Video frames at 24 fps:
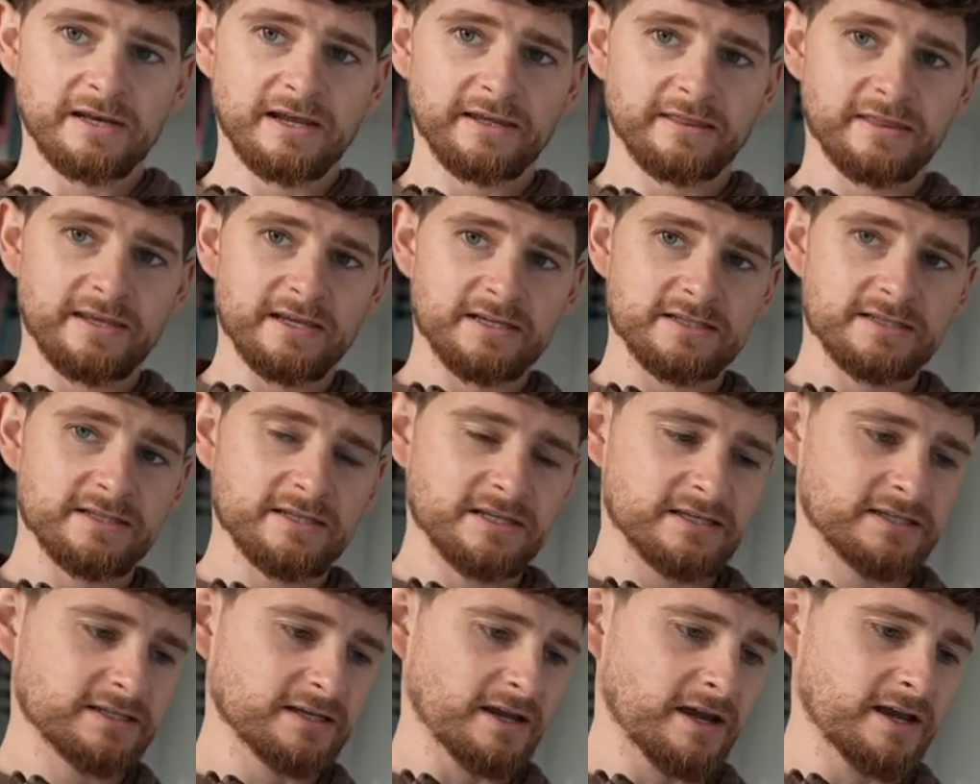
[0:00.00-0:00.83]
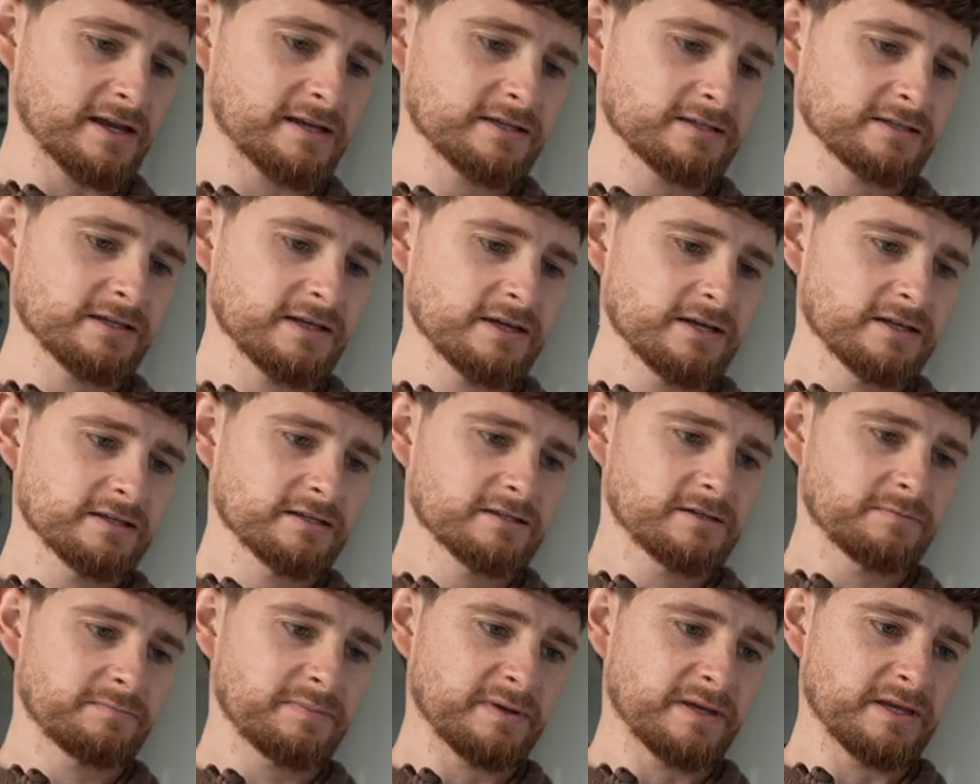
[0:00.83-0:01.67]
like this, this size,
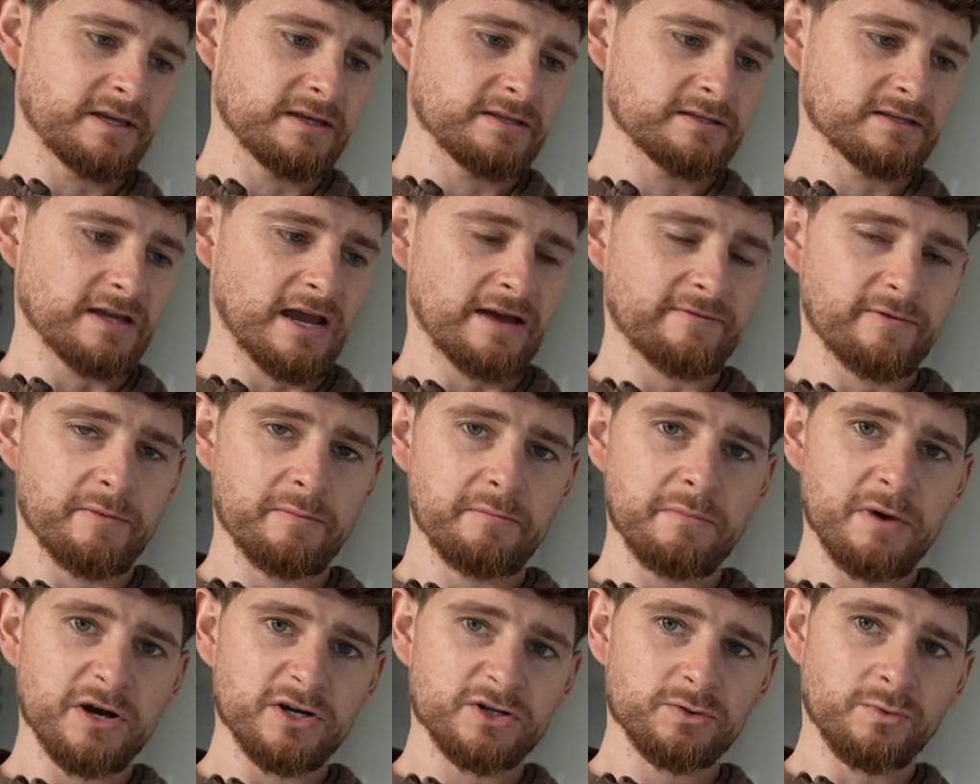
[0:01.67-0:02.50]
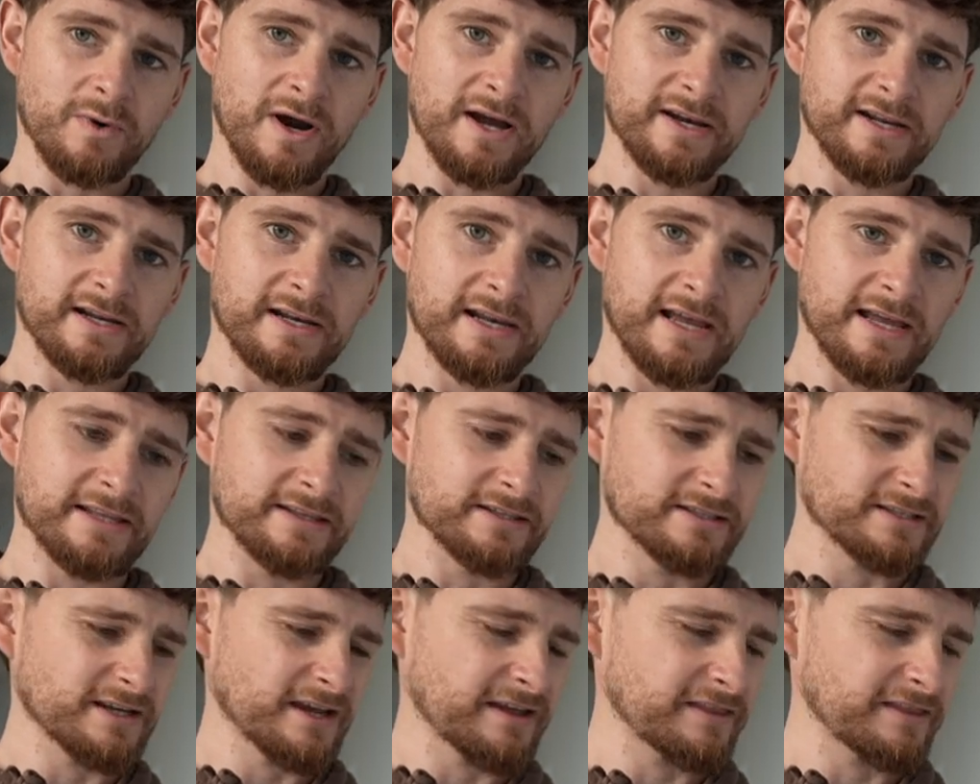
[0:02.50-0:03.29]
to have a much wider lens.